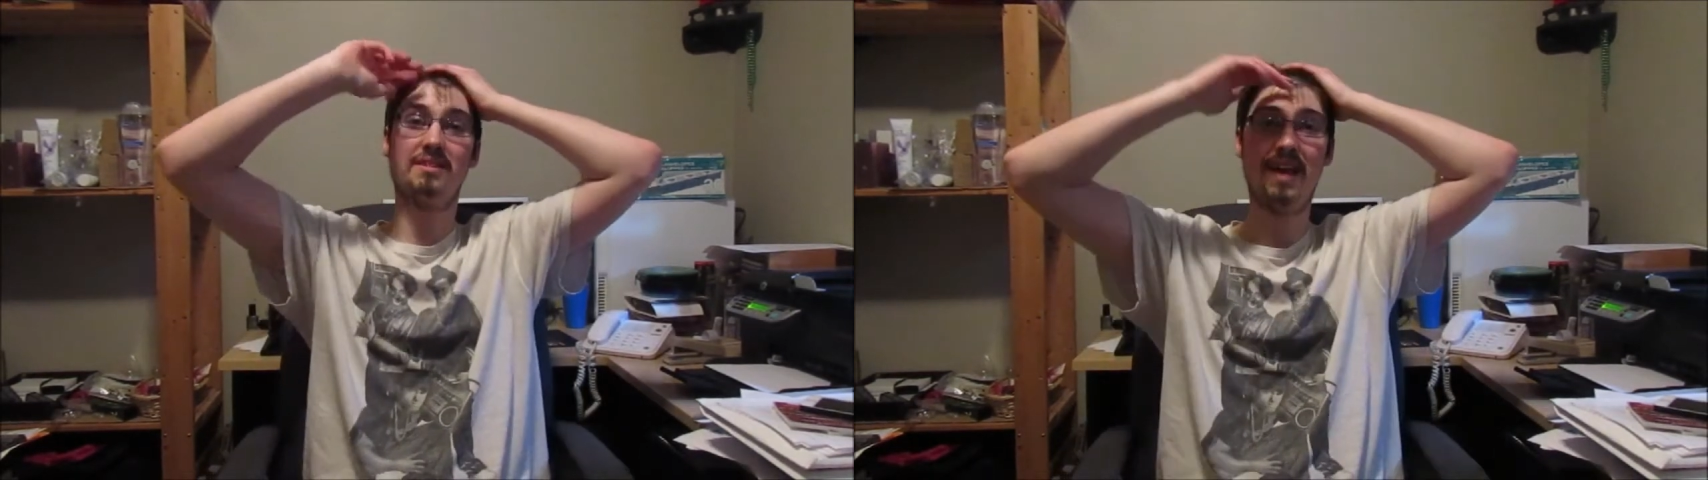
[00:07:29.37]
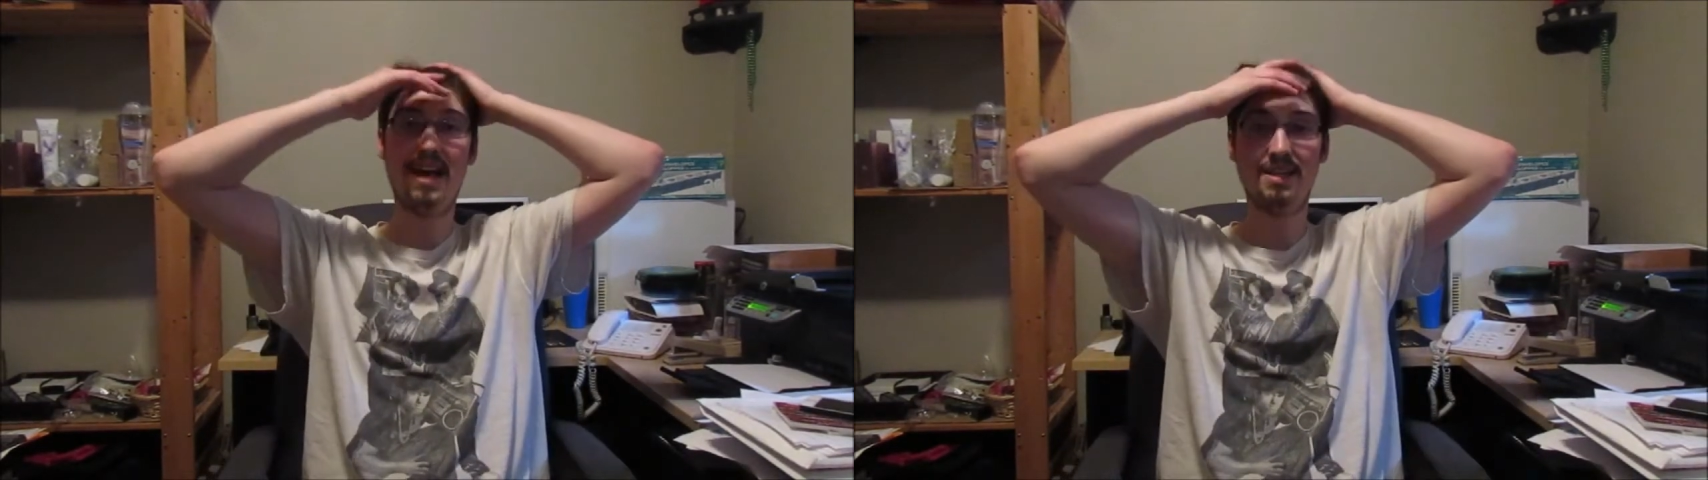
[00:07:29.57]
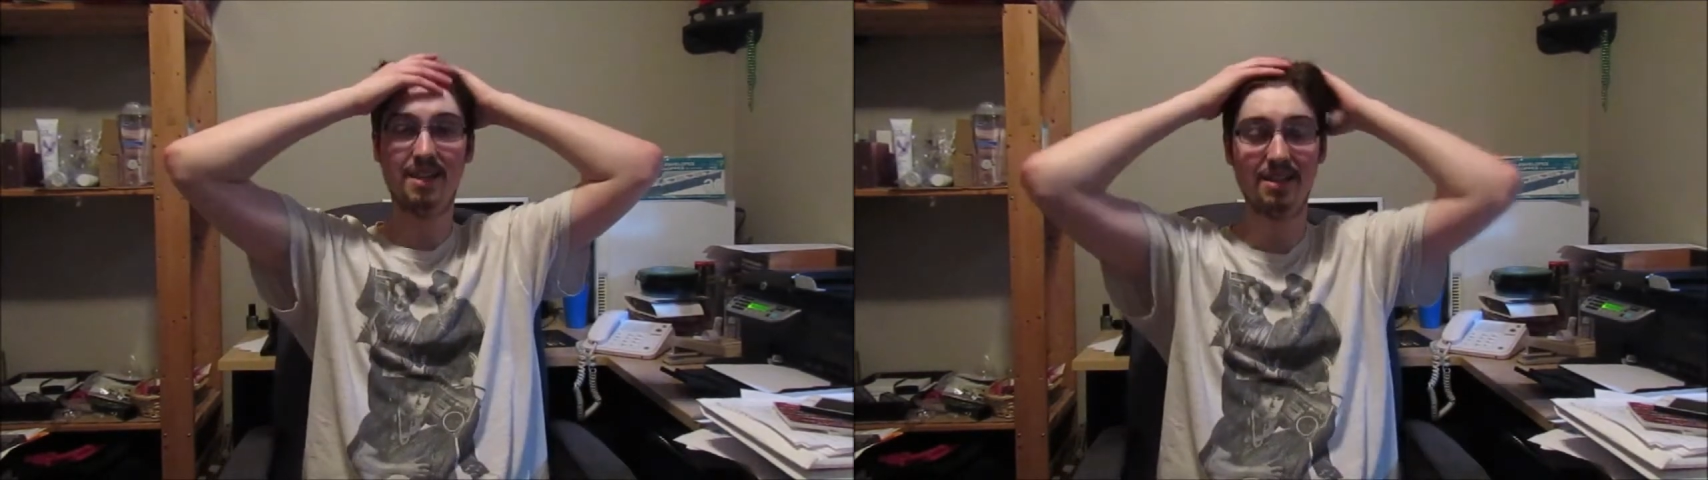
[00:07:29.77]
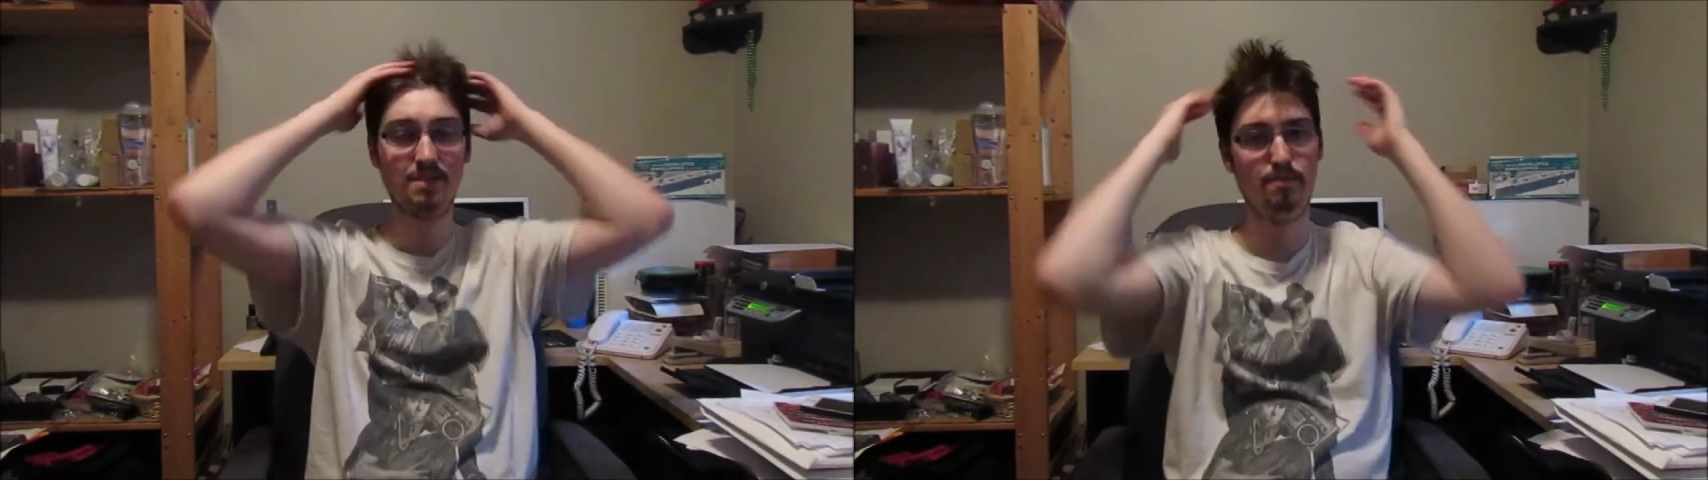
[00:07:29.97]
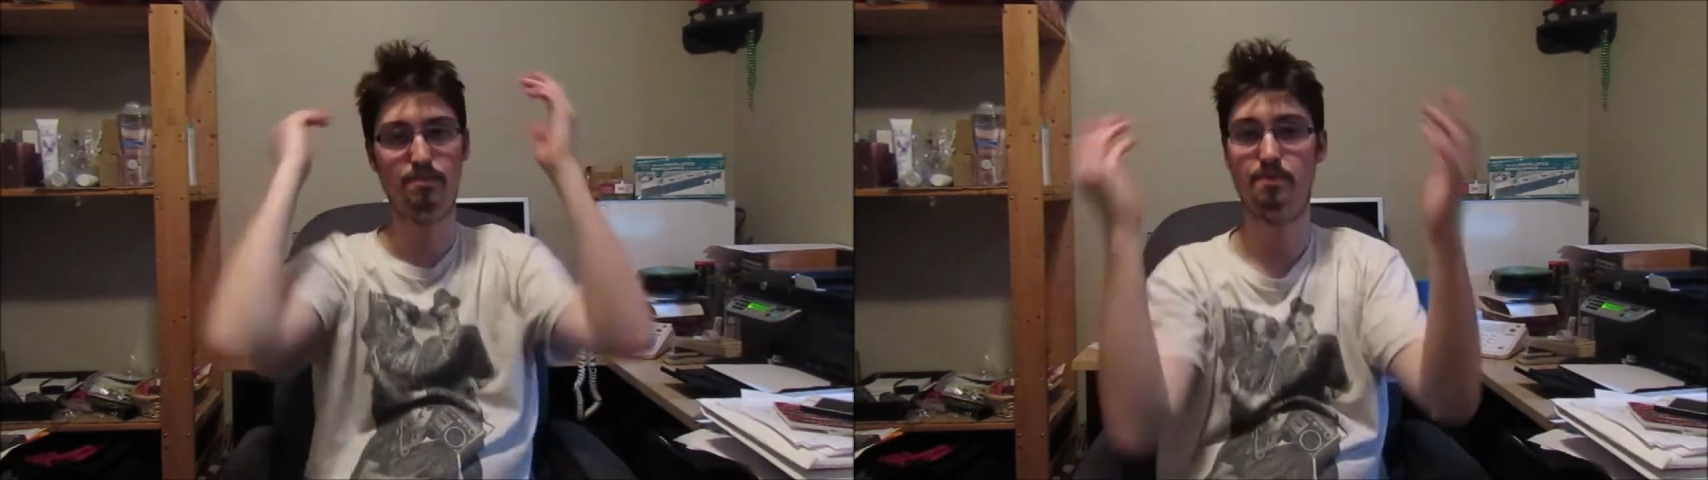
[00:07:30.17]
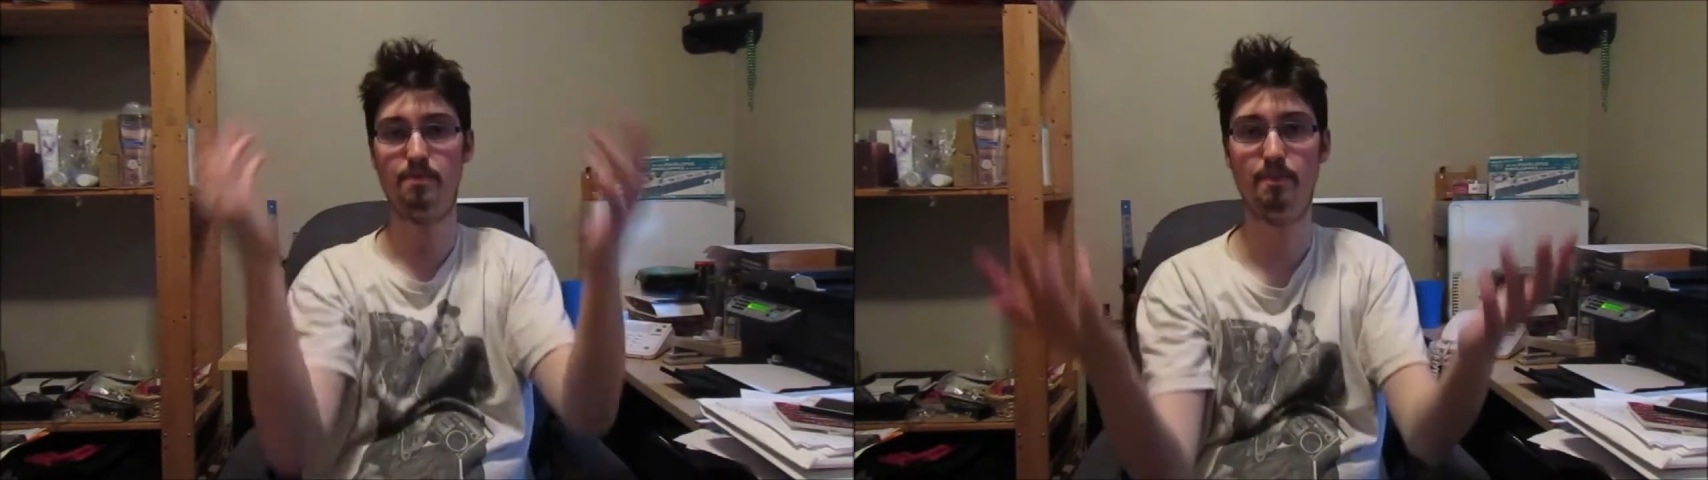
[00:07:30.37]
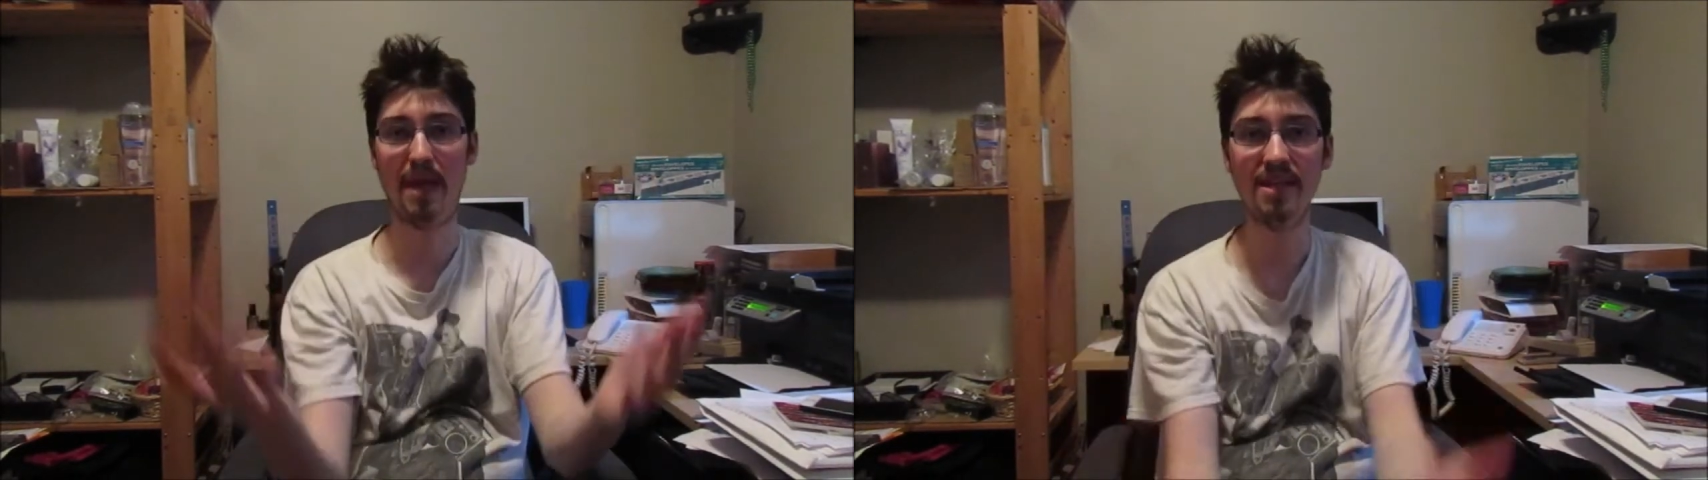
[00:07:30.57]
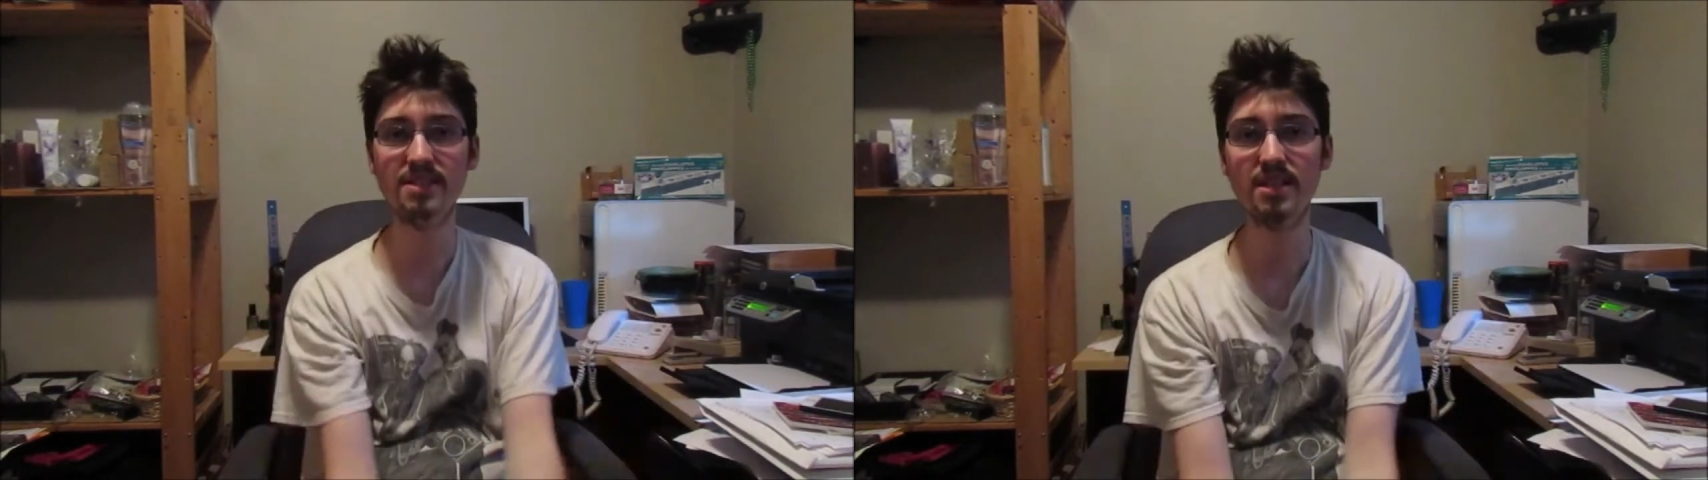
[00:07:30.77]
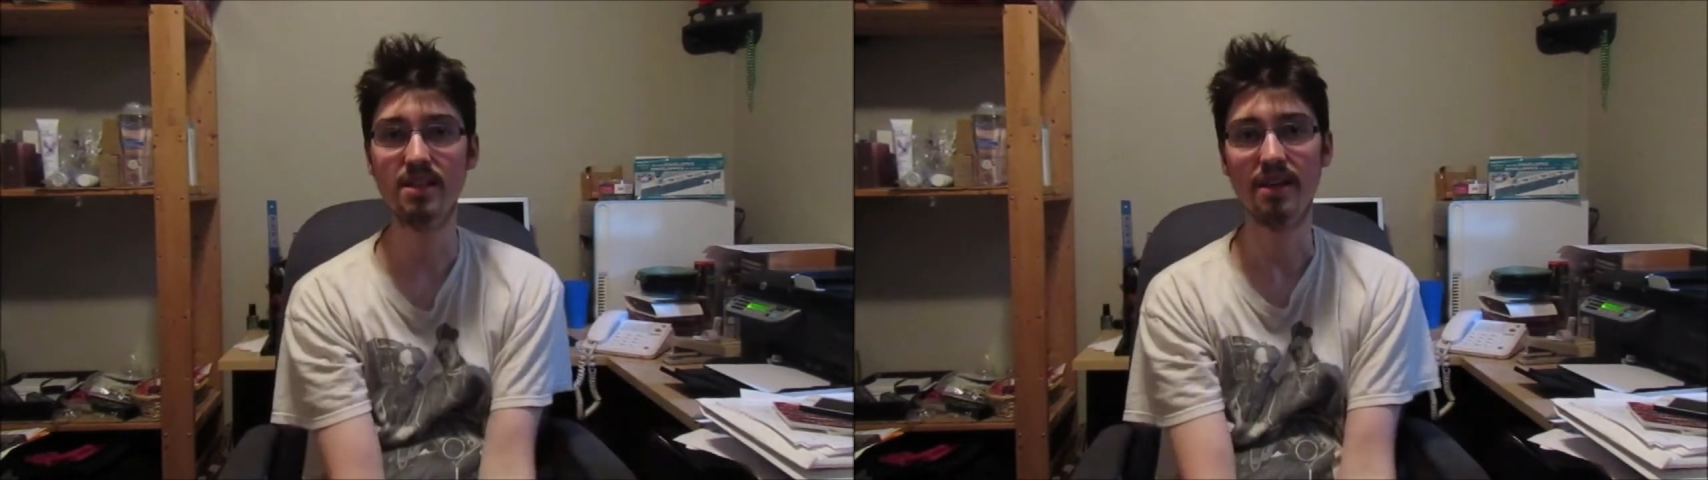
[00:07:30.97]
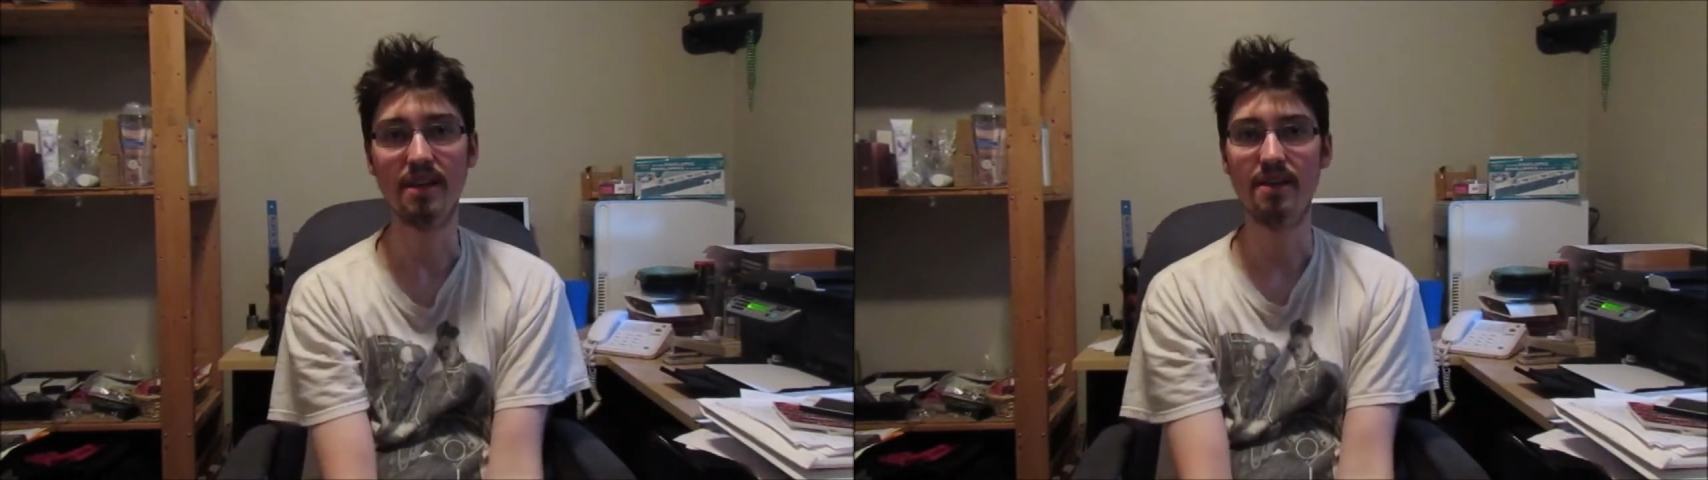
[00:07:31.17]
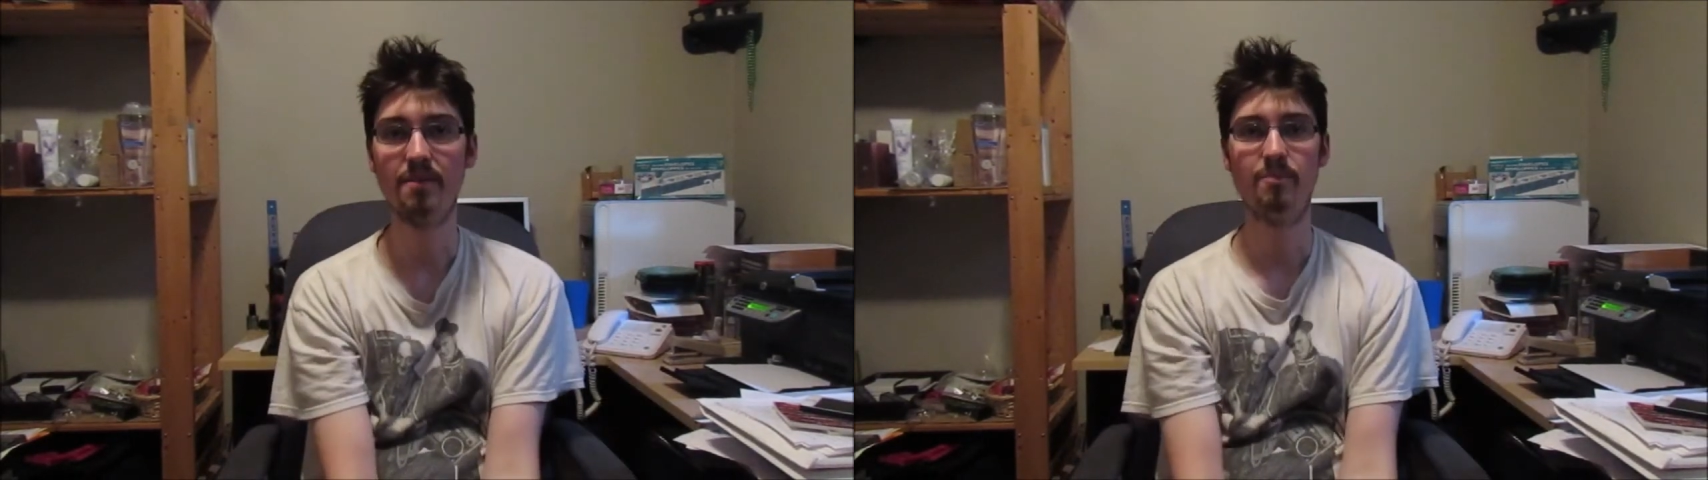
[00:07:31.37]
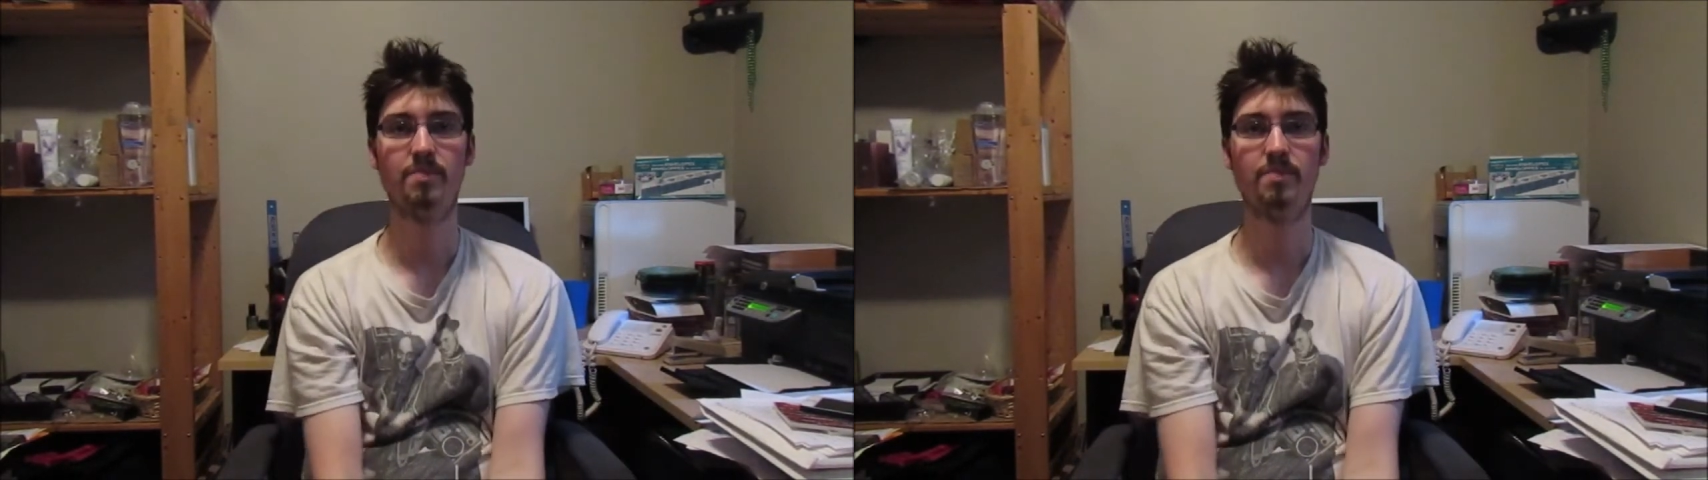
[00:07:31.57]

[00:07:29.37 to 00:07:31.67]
that is basically